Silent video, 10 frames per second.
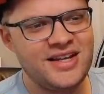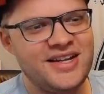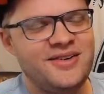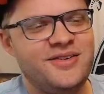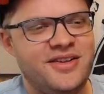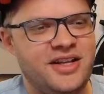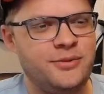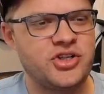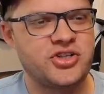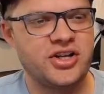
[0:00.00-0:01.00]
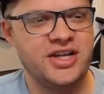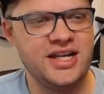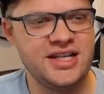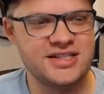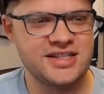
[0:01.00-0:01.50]
and Montreal
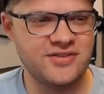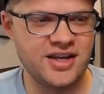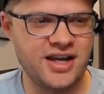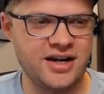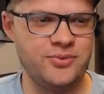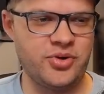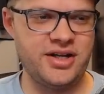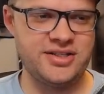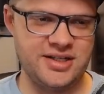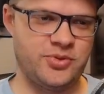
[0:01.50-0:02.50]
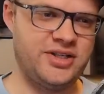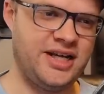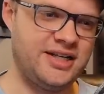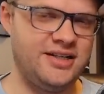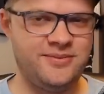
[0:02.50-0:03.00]
Canadiens leaving carry price
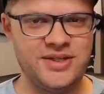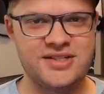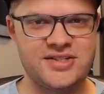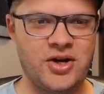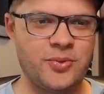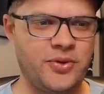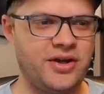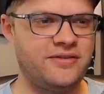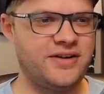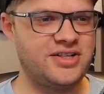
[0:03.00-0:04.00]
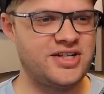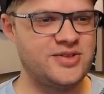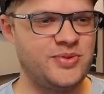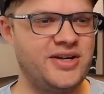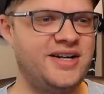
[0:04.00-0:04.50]
unprotected, a big star player,
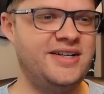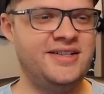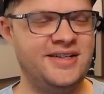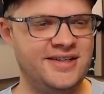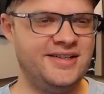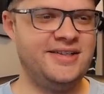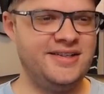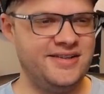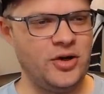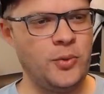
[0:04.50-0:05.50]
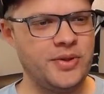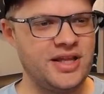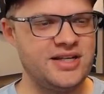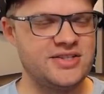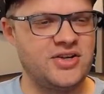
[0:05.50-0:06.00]
franchise player, hoping
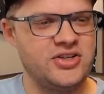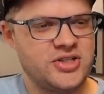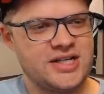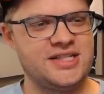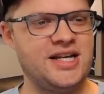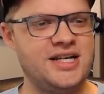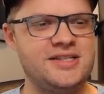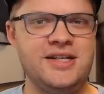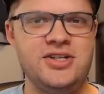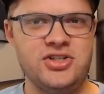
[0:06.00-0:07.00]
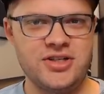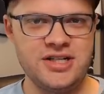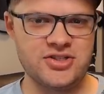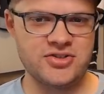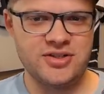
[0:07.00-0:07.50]
that his contract size and injury
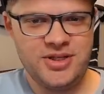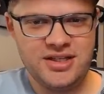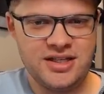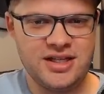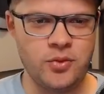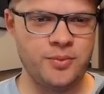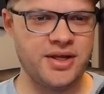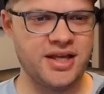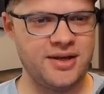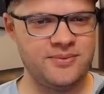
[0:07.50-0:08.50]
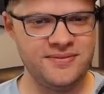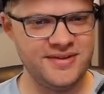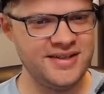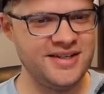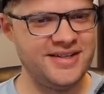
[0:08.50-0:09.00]
history mean that they won't pick him.
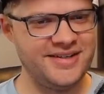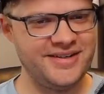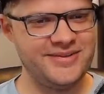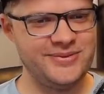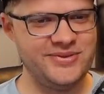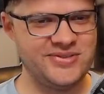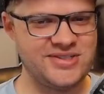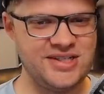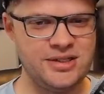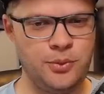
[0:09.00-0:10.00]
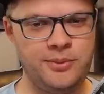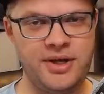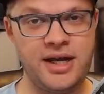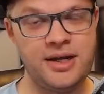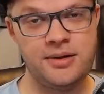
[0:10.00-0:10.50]
We will see. We
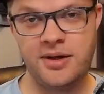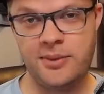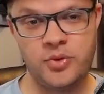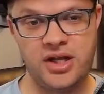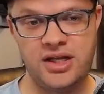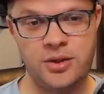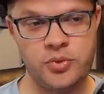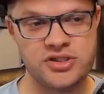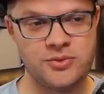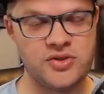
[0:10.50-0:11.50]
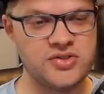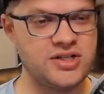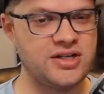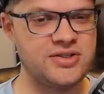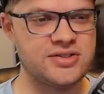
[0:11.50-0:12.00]
might end up with some of those
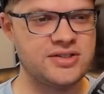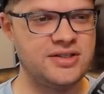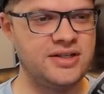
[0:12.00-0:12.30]
scenarios